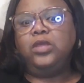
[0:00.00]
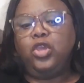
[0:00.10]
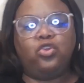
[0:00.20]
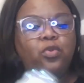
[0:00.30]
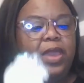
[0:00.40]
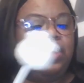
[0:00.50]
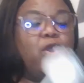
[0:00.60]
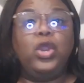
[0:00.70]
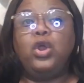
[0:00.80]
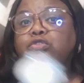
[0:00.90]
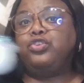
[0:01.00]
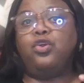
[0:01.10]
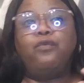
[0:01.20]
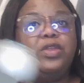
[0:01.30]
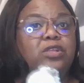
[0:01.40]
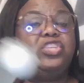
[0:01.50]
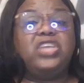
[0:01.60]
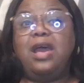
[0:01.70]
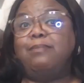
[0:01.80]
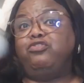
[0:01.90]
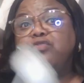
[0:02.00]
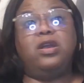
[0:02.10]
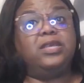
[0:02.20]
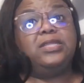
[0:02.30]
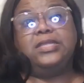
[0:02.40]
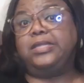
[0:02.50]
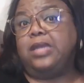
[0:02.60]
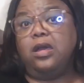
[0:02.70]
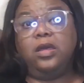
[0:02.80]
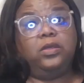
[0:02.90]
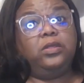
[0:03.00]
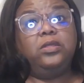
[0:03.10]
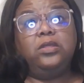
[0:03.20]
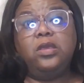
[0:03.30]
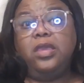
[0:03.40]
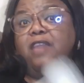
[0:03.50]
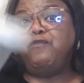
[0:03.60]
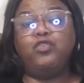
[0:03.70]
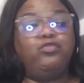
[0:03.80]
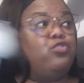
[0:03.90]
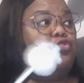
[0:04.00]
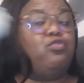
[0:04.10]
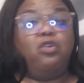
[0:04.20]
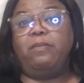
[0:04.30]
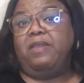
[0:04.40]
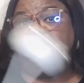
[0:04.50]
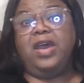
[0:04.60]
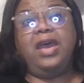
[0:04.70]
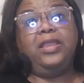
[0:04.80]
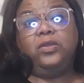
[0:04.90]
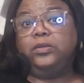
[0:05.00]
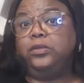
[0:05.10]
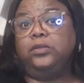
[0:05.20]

You ain't gonna go to no real job drunk as a skunk. If you do, you're gonna be fired.